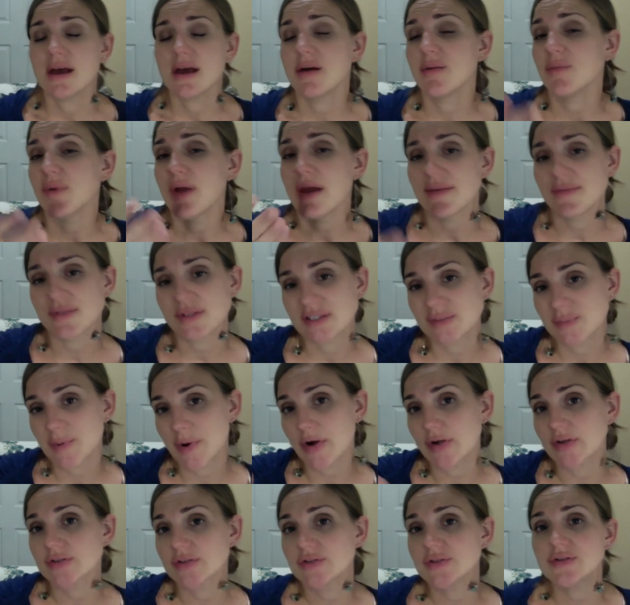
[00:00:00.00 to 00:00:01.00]
we have the
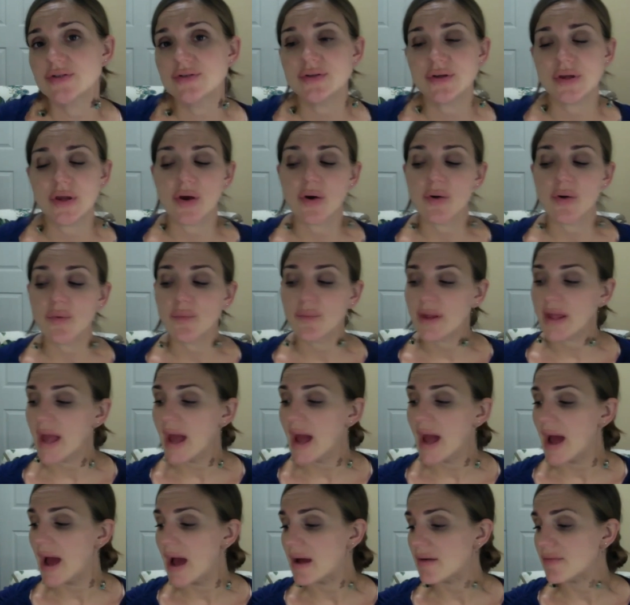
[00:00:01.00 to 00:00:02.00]
Spark Studio. We
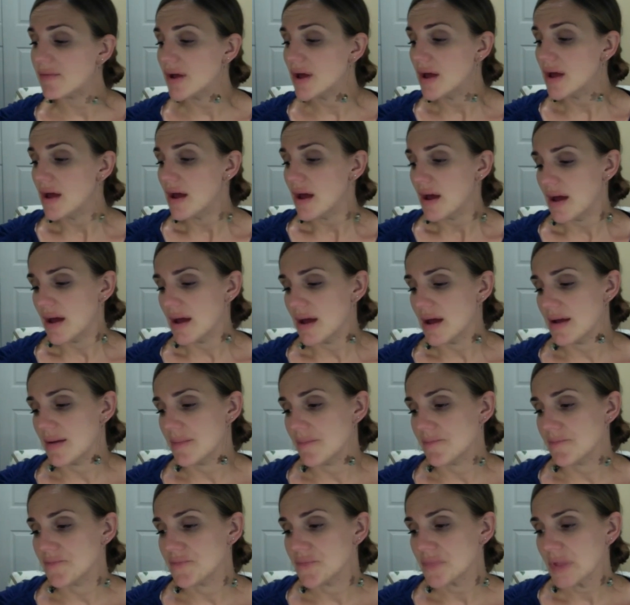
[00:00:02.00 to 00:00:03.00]
have
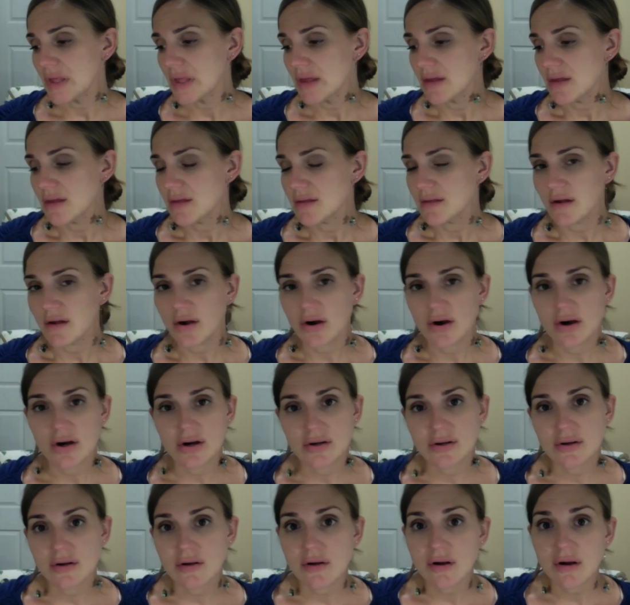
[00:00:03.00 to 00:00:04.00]

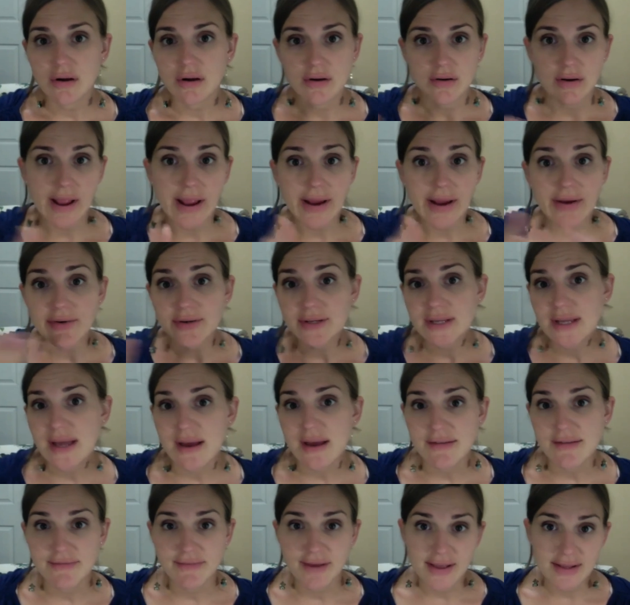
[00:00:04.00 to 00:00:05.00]
our
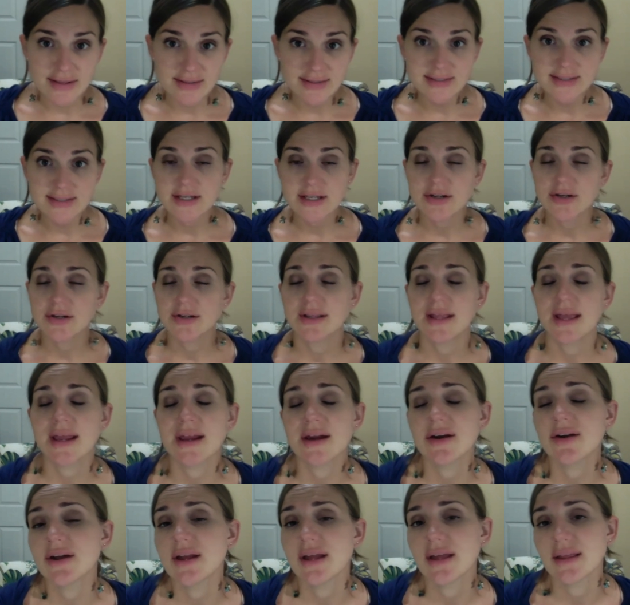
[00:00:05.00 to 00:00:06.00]
area events here in the
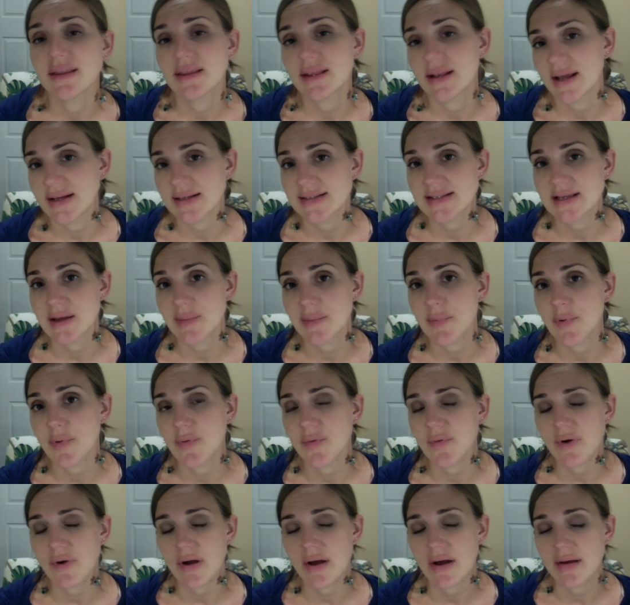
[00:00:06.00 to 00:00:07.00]
area in the next
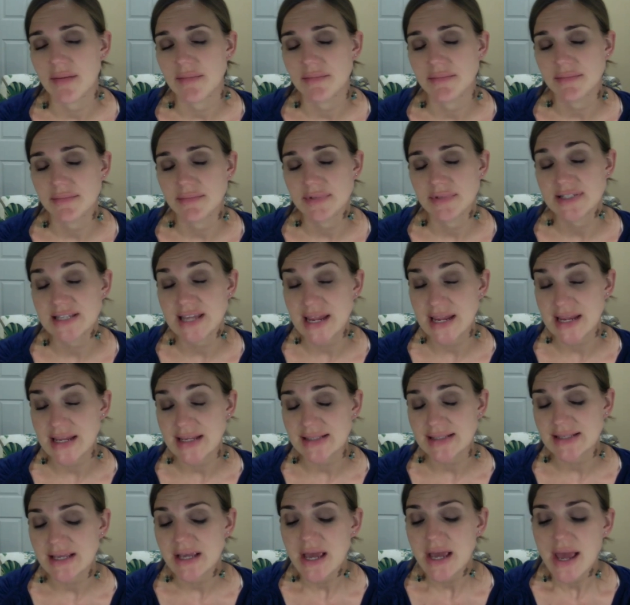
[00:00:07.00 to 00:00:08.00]
couple
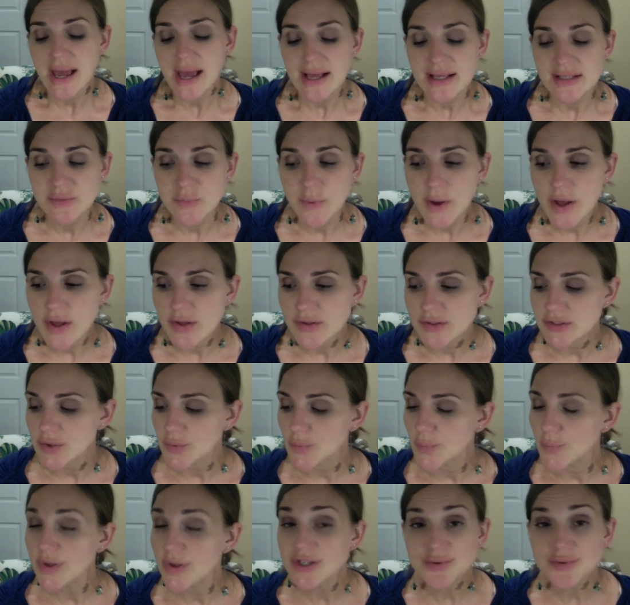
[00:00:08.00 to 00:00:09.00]
days as well. So
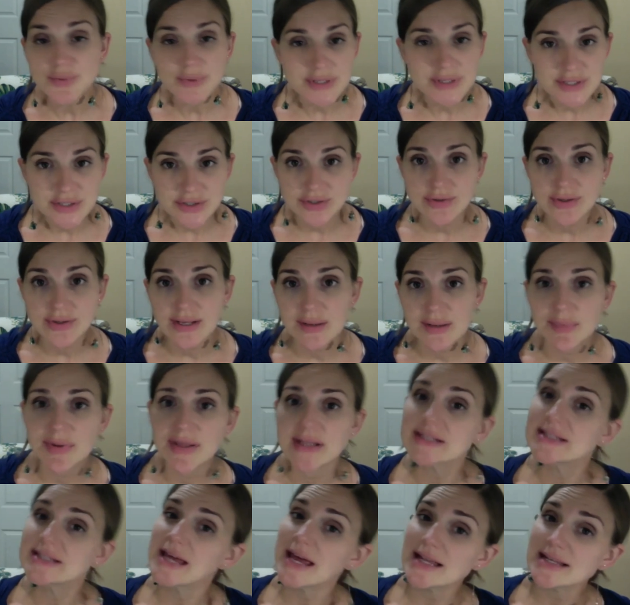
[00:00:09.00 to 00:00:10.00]
which ones are you going to be
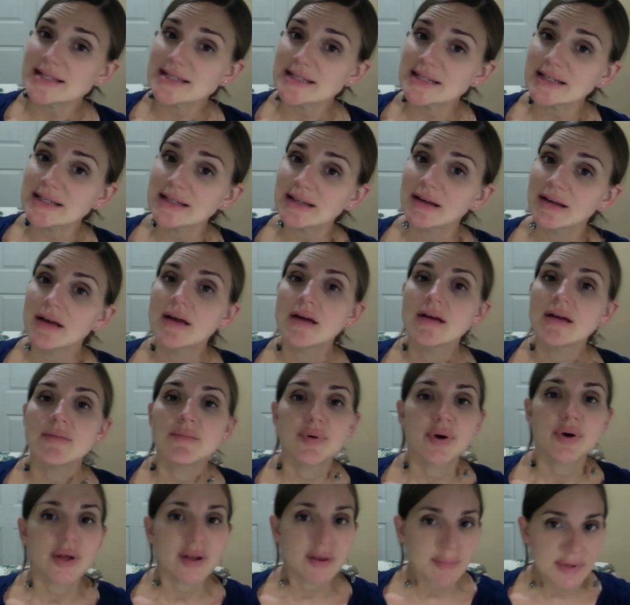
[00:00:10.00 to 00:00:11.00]
attending?
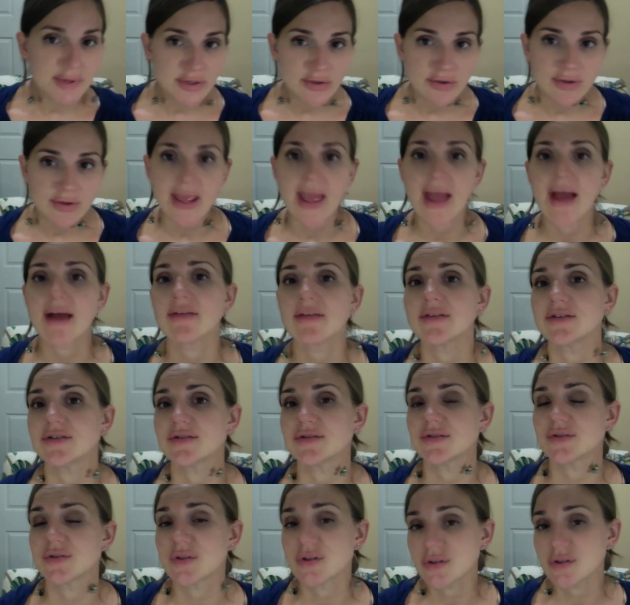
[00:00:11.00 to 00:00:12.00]
Put them in your calendar
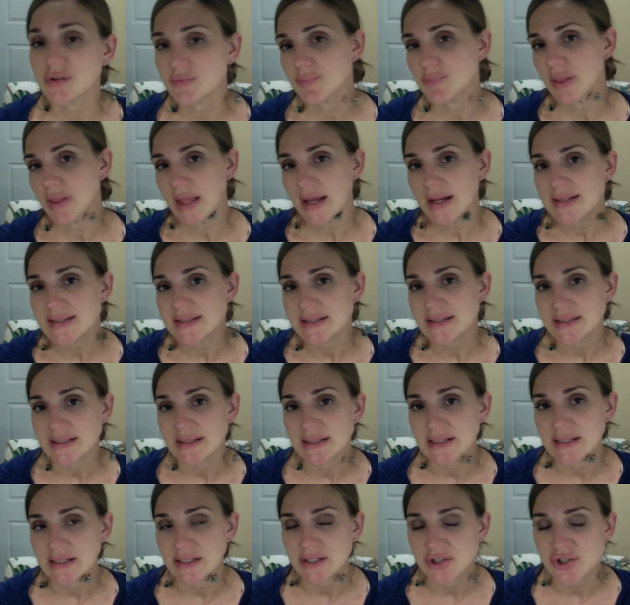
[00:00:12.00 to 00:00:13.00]
so that you're plugged in
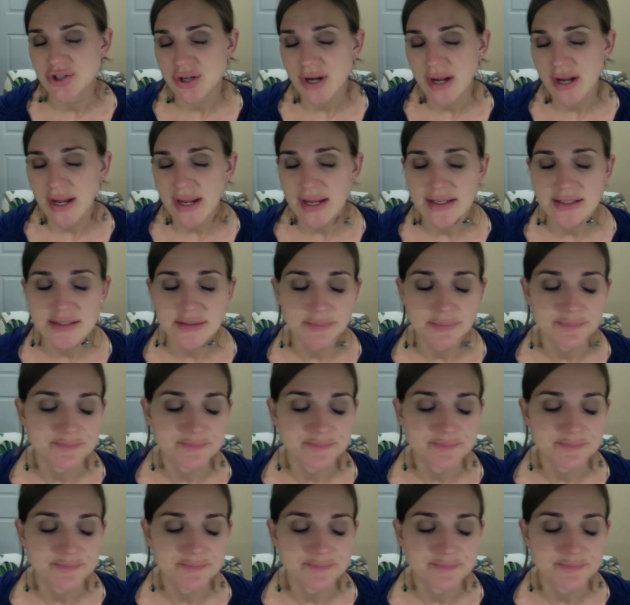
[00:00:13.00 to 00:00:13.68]
and getting trained.